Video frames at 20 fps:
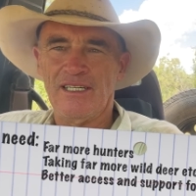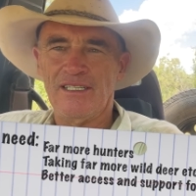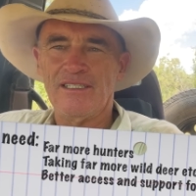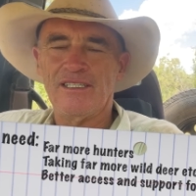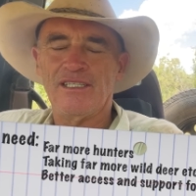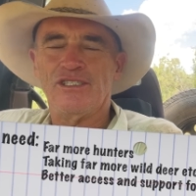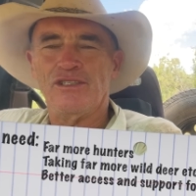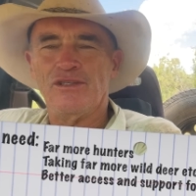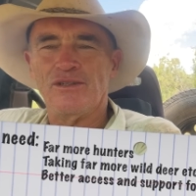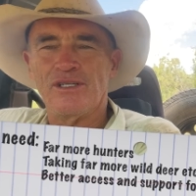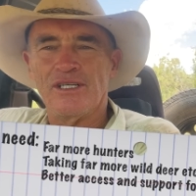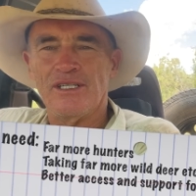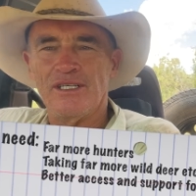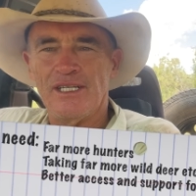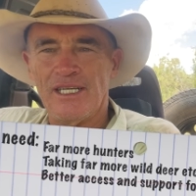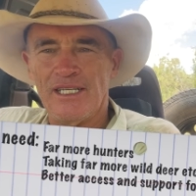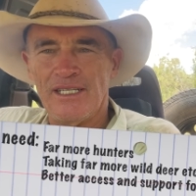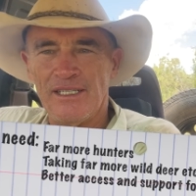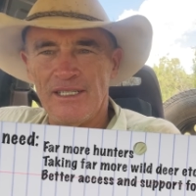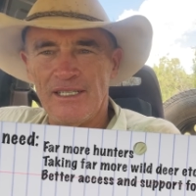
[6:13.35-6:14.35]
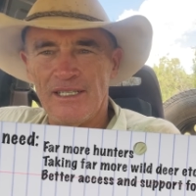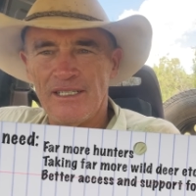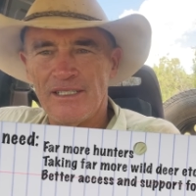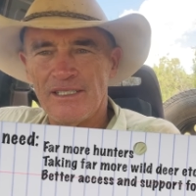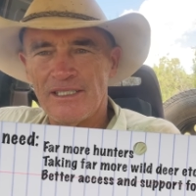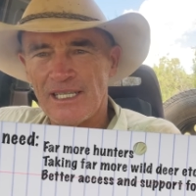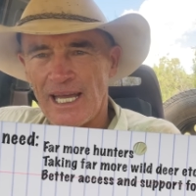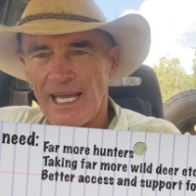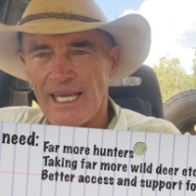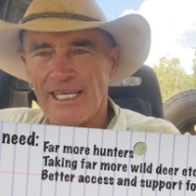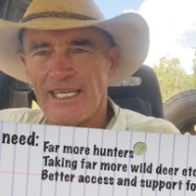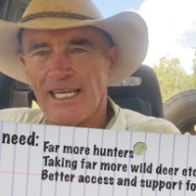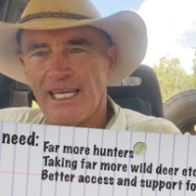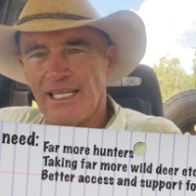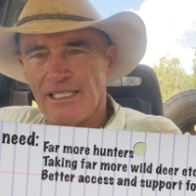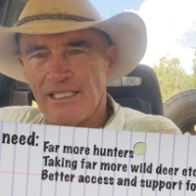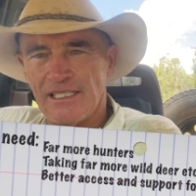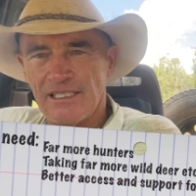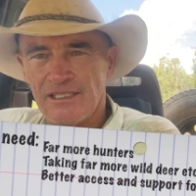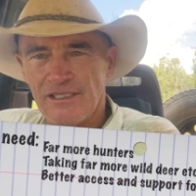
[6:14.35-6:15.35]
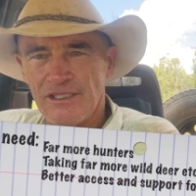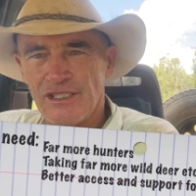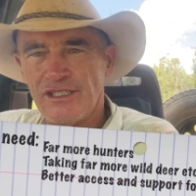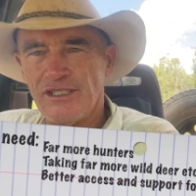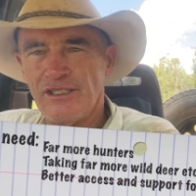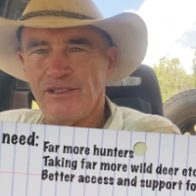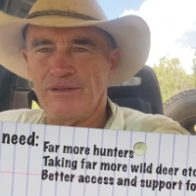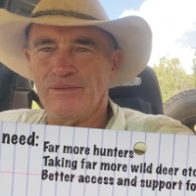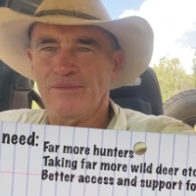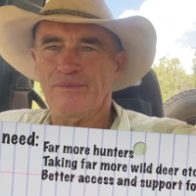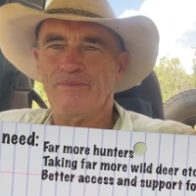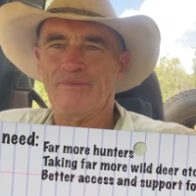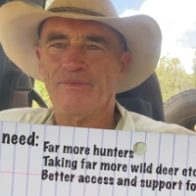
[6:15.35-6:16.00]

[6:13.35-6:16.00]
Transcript: that you can then take and consume.